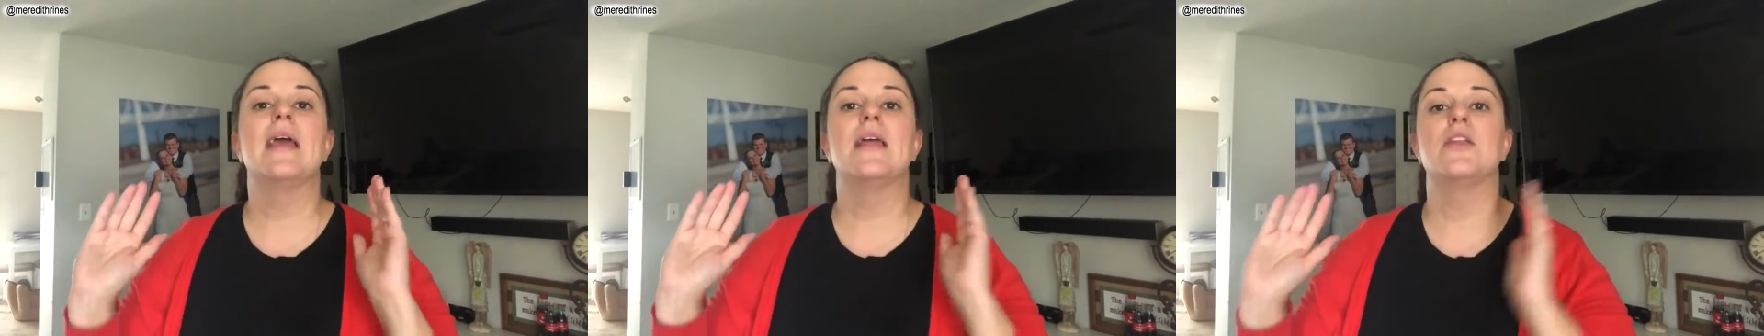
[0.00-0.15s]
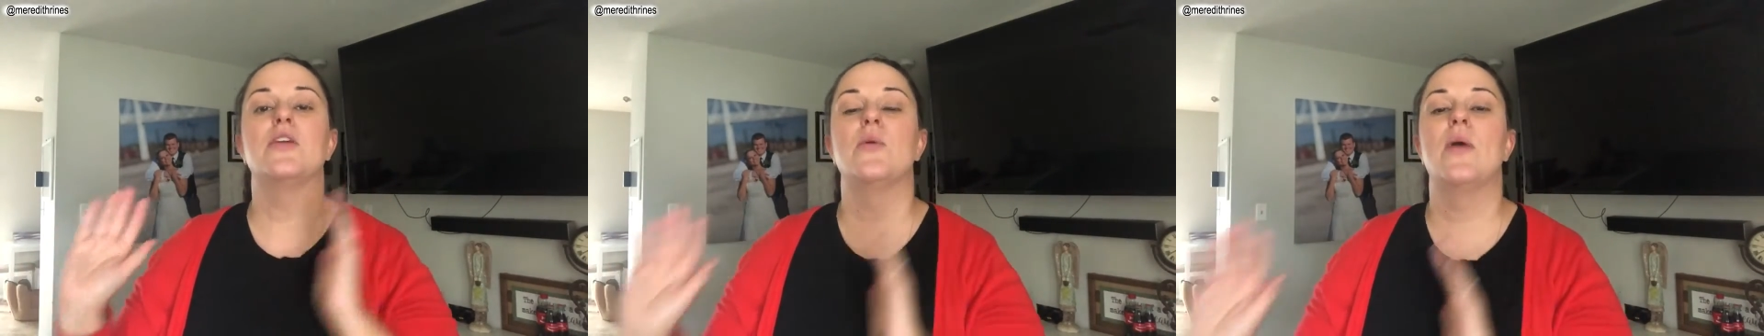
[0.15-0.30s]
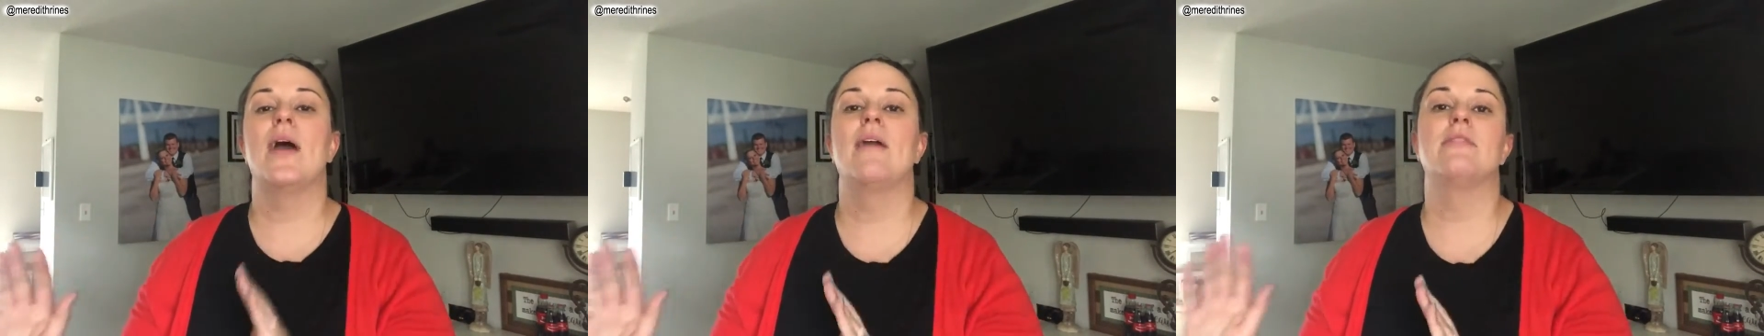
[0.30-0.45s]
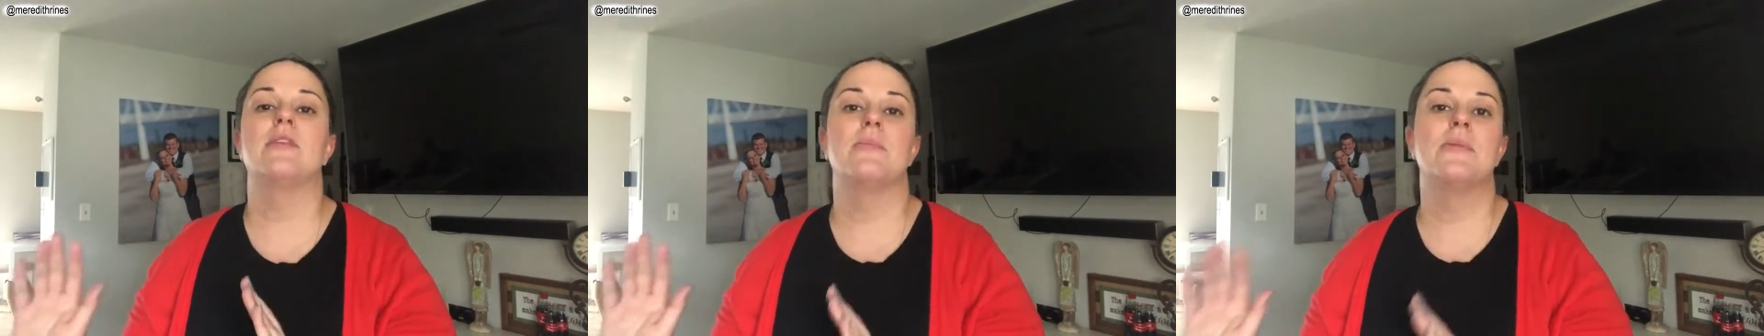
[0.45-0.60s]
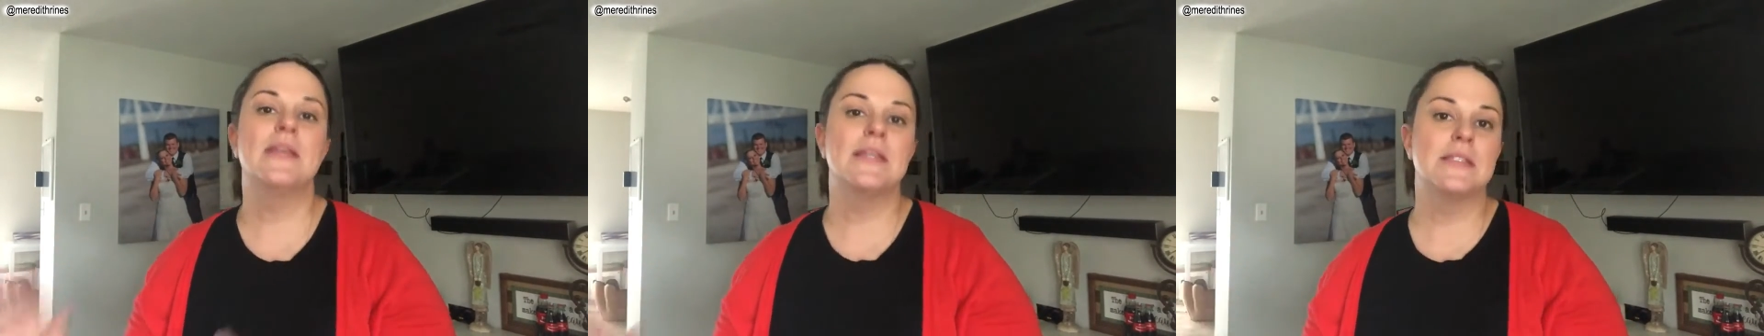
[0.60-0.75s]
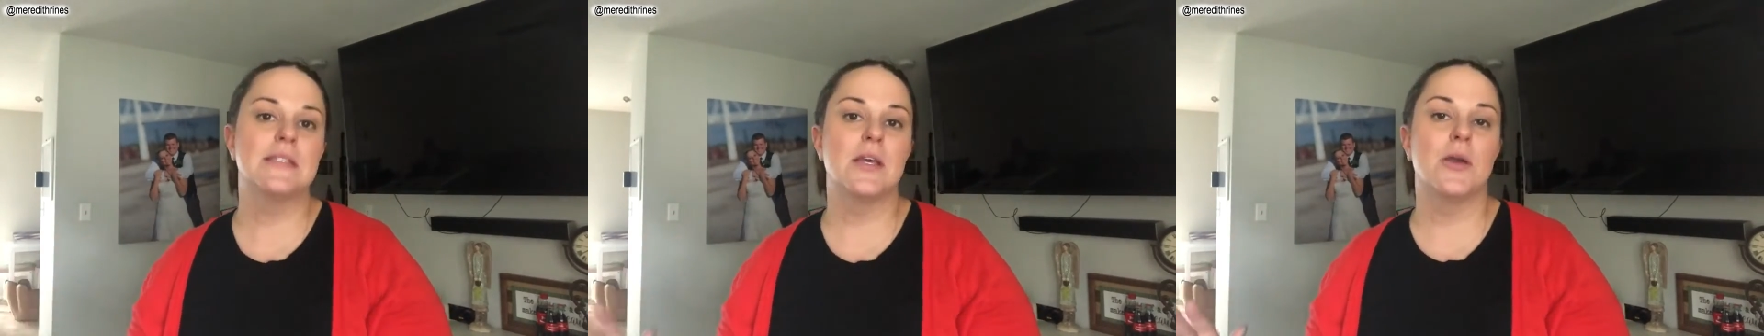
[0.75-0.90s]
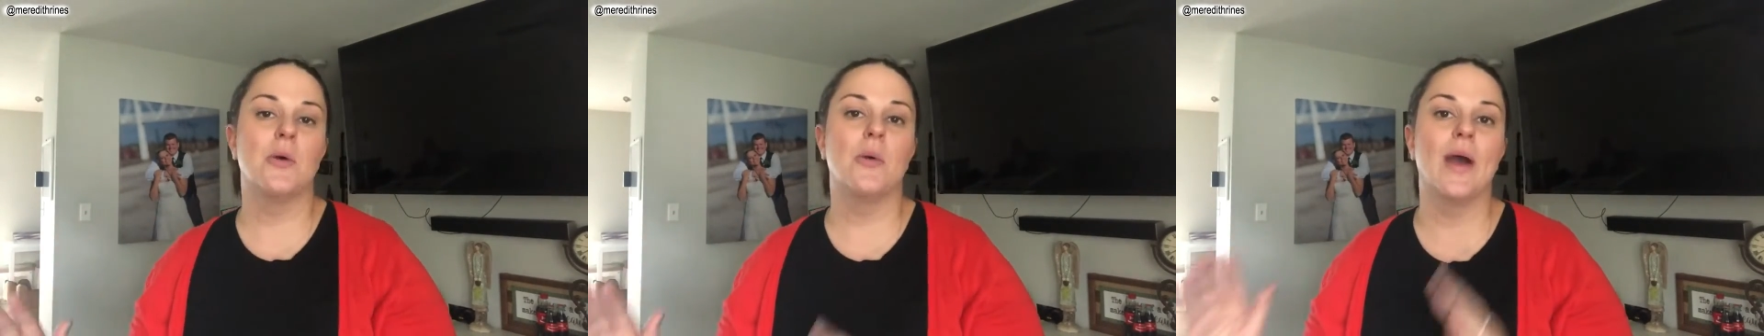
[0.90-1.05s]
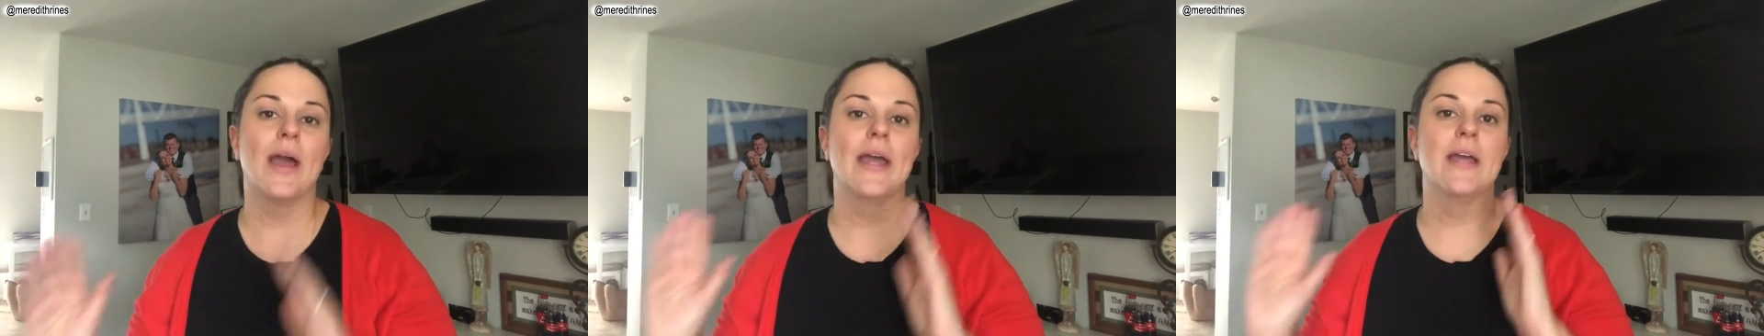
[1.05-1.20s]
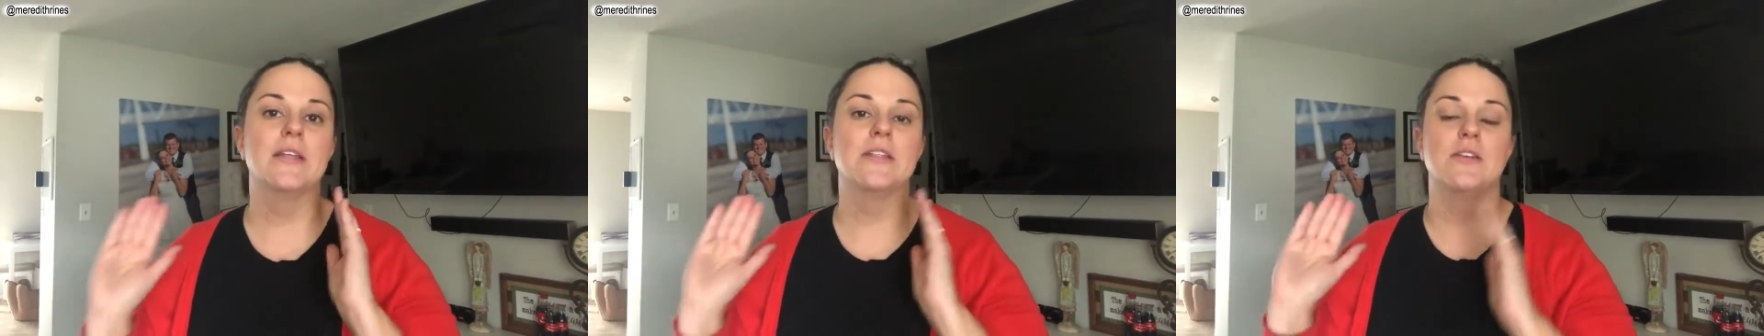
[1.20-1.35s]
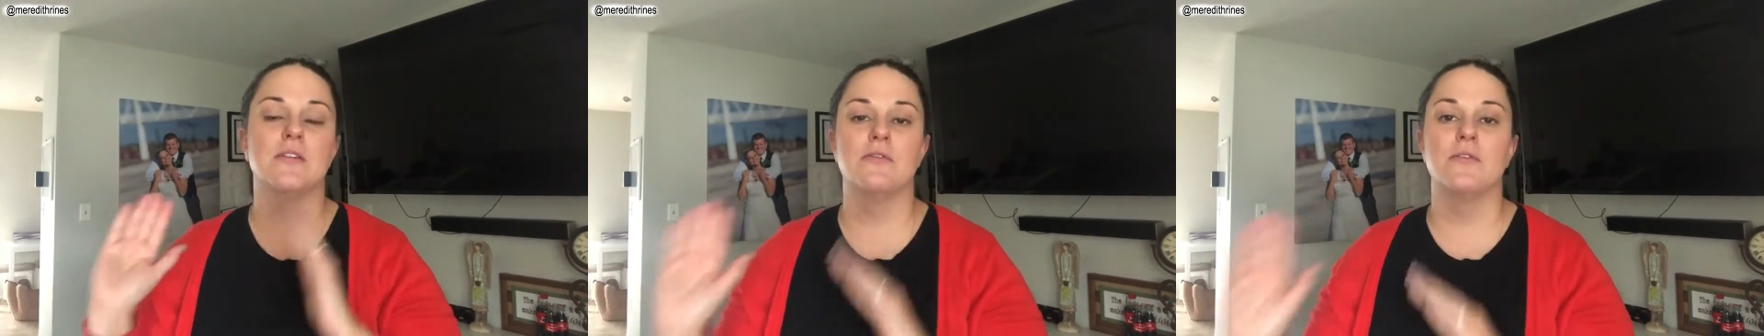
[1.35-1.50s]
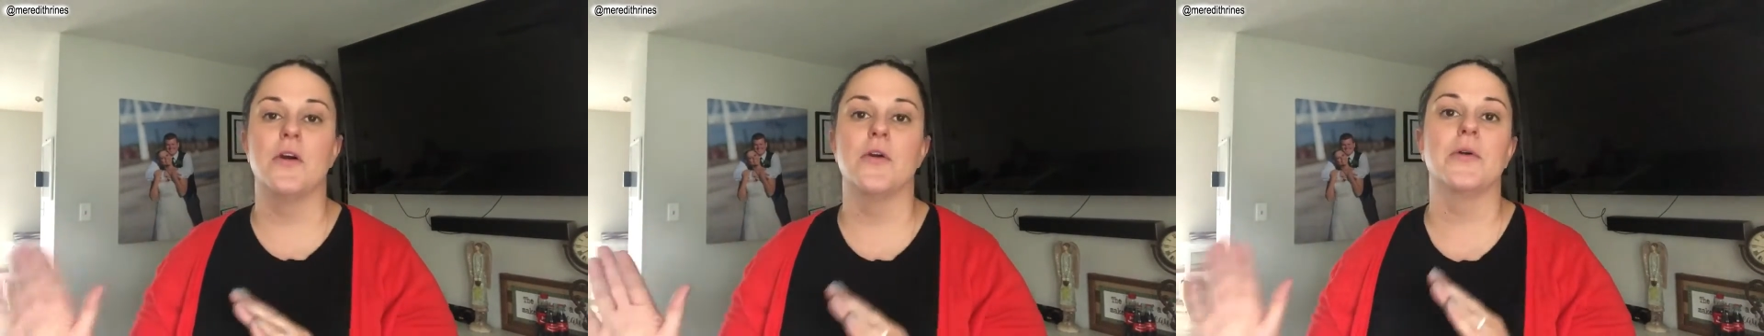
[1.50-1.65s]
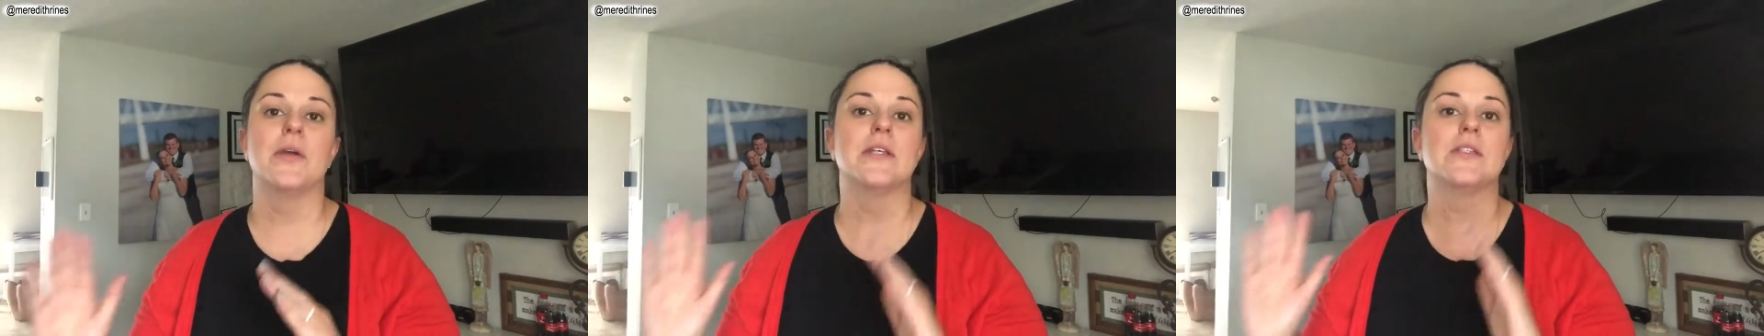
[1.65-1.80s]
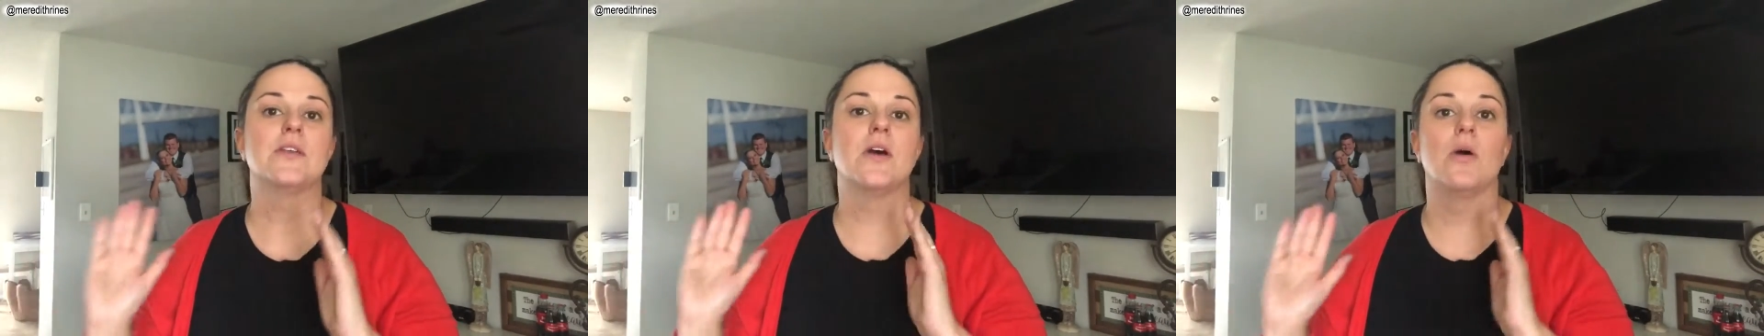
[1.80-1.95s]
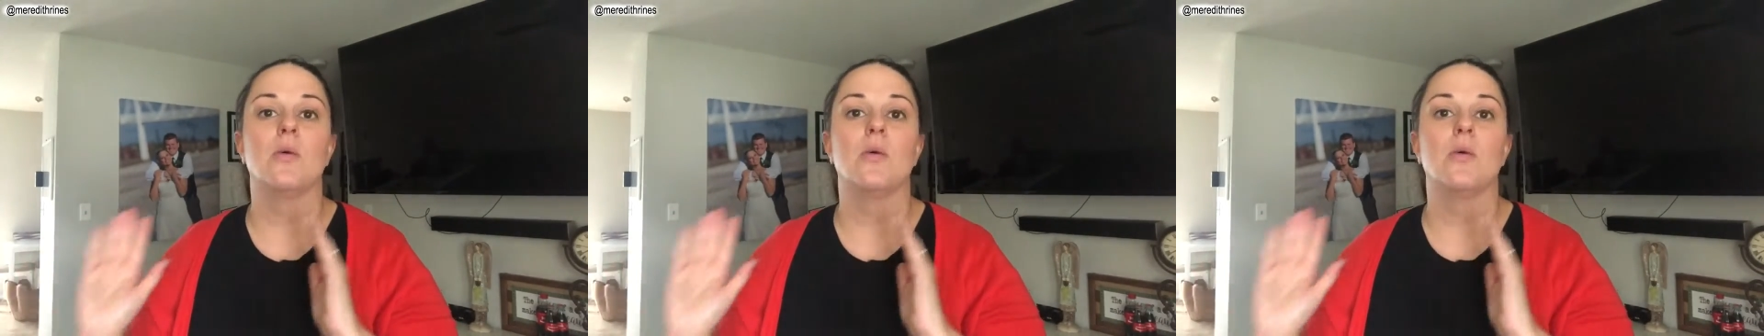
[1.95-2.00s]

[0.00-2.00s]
and you have the peace and quiet to focus